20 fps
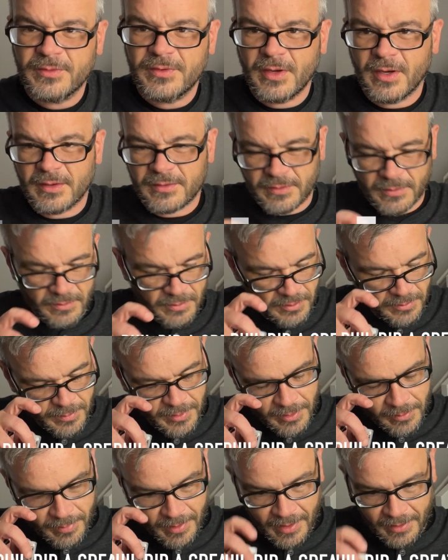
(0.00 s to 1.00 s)
talked a little
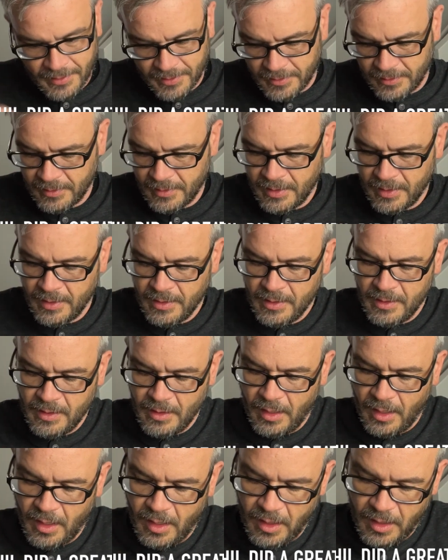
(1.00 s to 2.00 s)
bit about it.
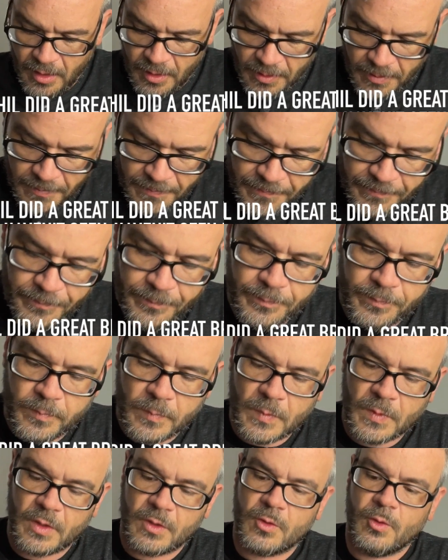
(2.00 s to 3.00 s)

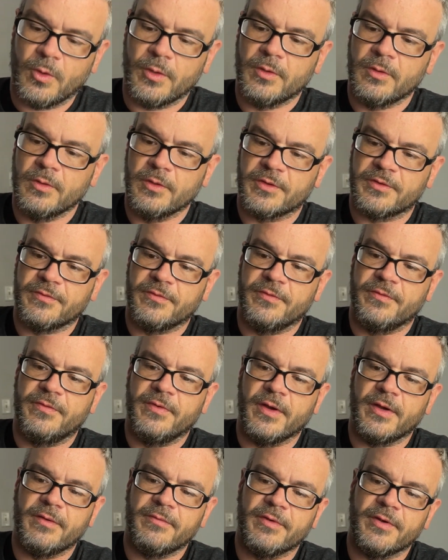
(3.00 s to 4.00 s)
Coil looks
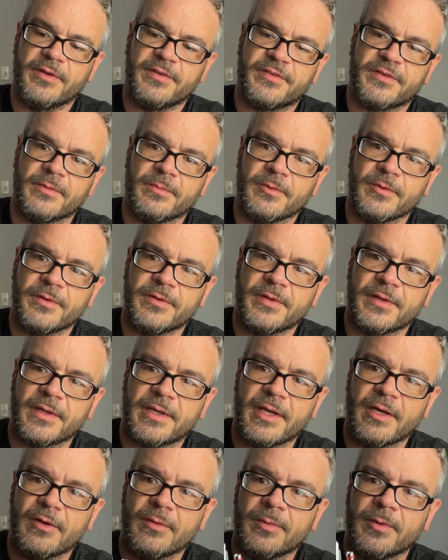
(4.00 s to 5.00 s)
very, very similar to the
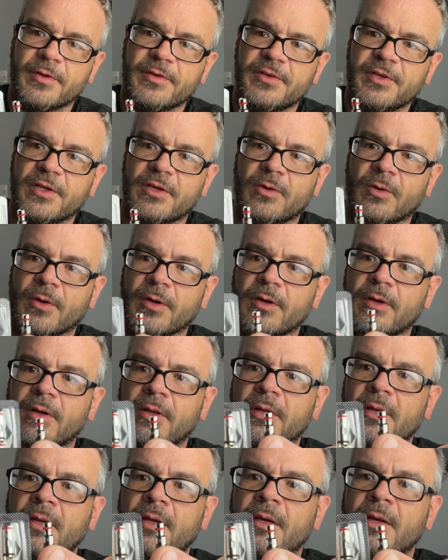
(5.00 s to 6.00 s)
Caliber and G coil,
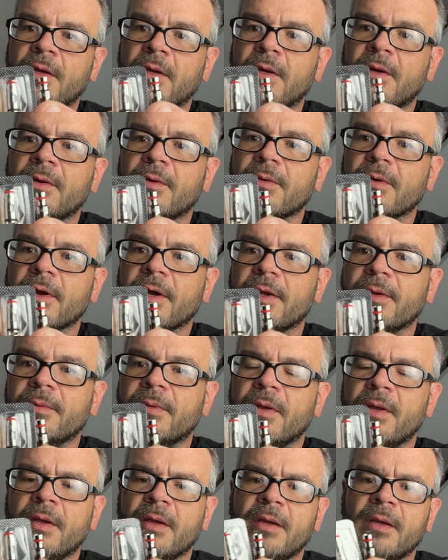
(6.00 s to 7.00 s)
right?
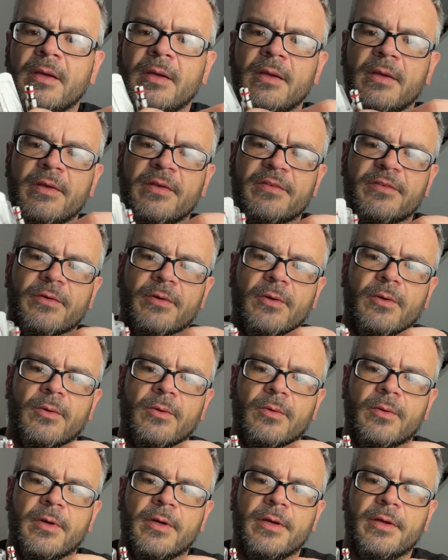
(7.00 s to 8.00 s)

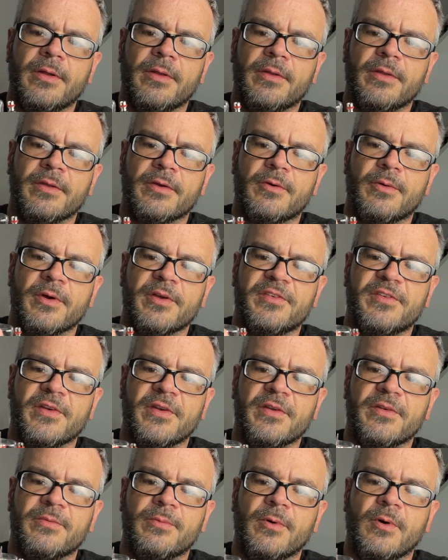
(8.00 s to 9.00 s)
So the question
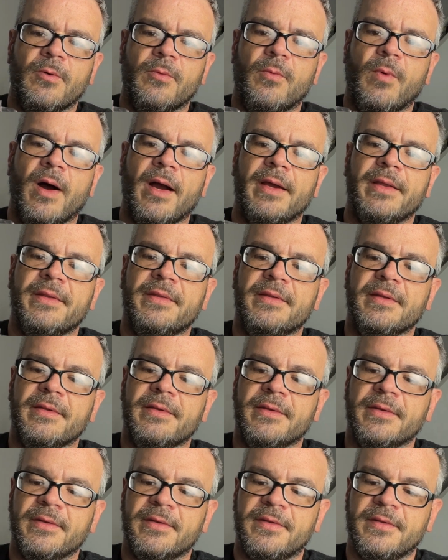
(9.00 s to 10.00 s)
is, well, why
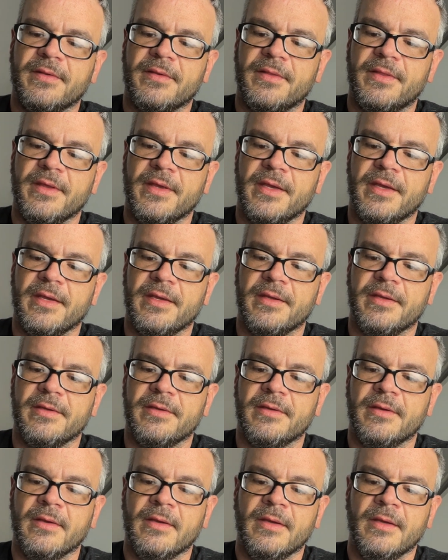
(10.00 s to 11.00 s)
didn't
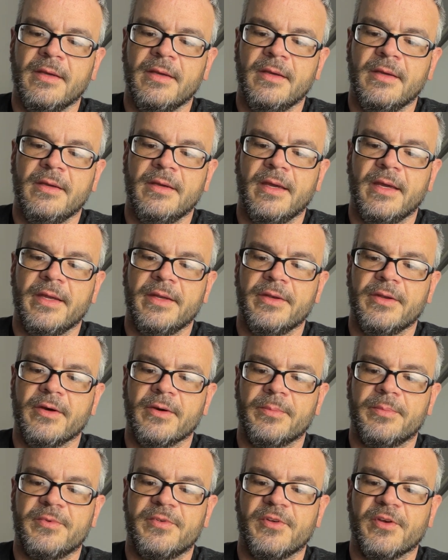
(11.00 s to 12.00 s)
they end
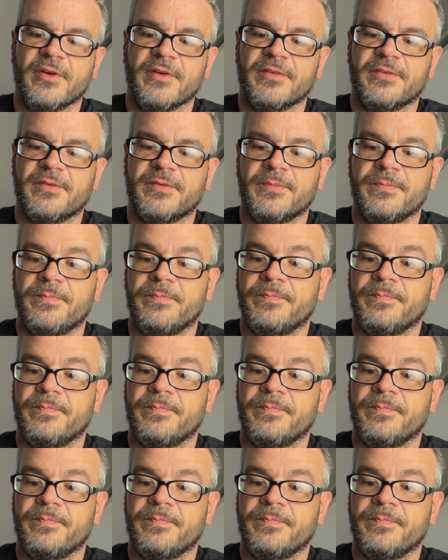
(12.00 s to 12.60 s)
up just